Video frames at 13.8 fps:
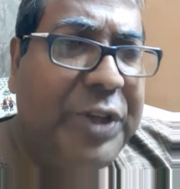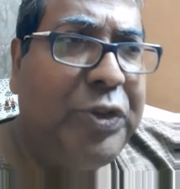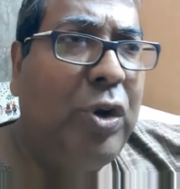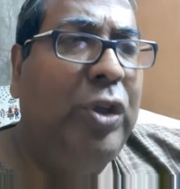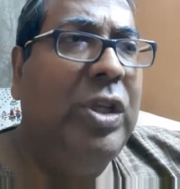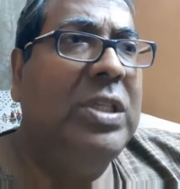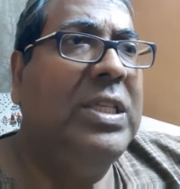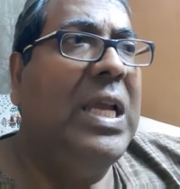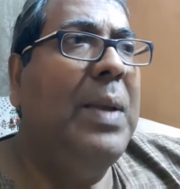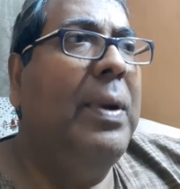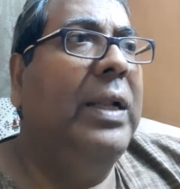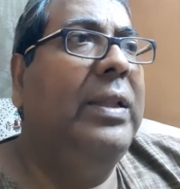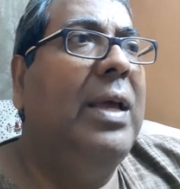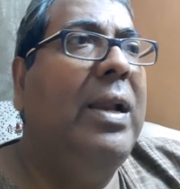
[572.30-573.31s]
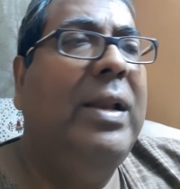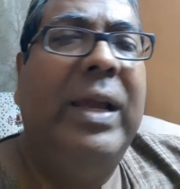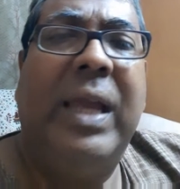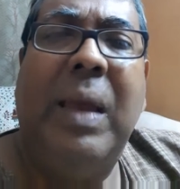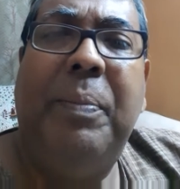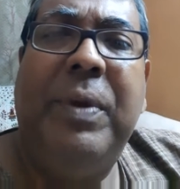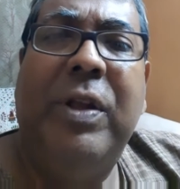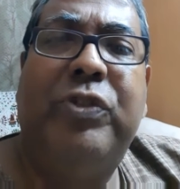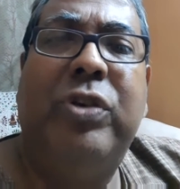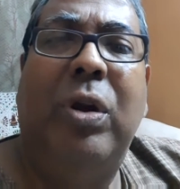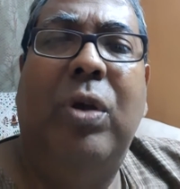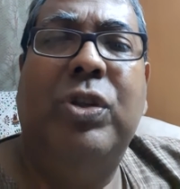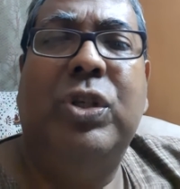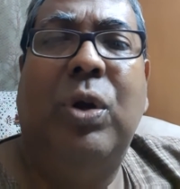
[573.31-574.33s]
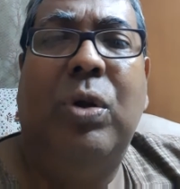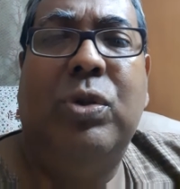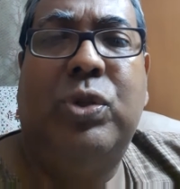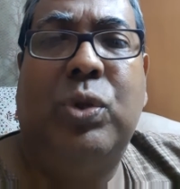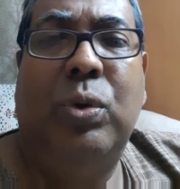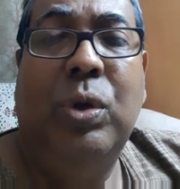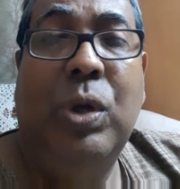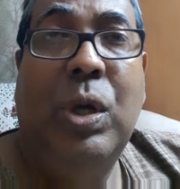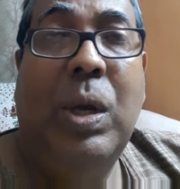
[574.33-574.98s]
astrology, same are there in the KP astrology also.